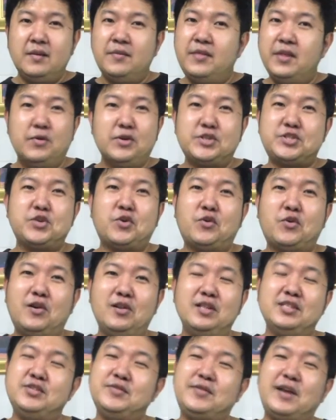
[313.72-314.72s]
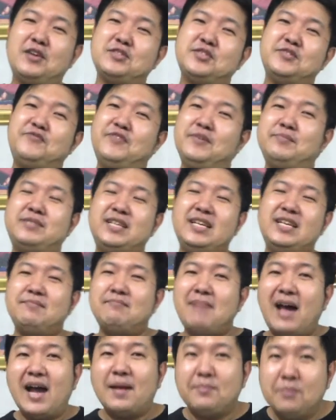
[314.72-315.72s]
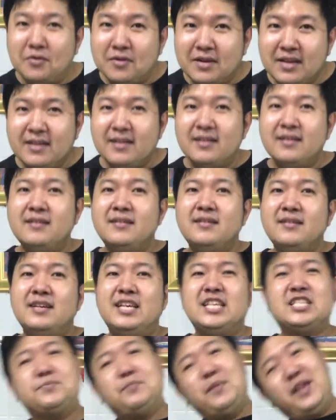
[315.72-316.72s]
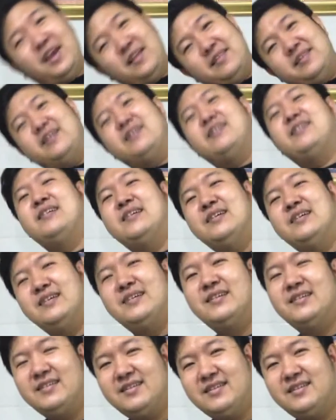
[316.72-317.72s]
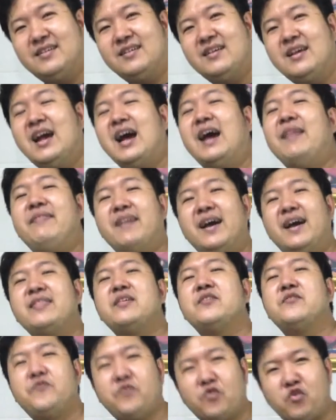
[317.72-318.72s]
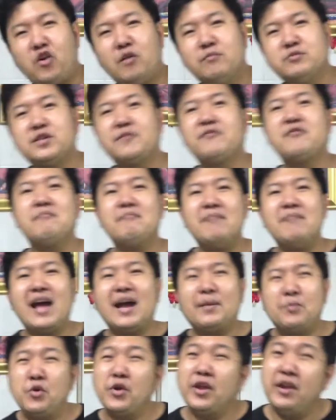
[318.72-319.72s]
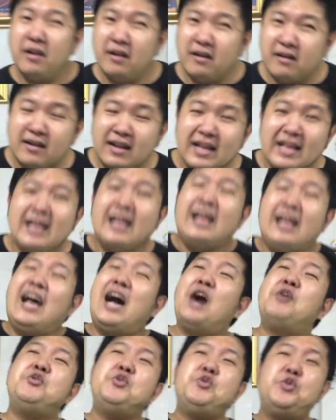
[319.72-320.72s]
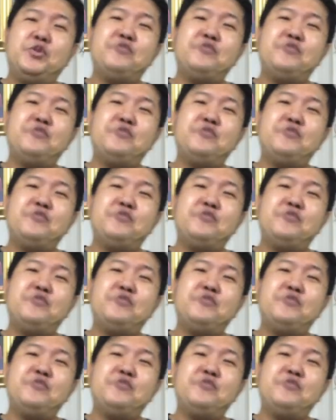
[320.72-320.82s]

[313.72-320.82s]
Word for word: there is no early 2015 MacBook. It's merely another form of the MacBook Air. How do you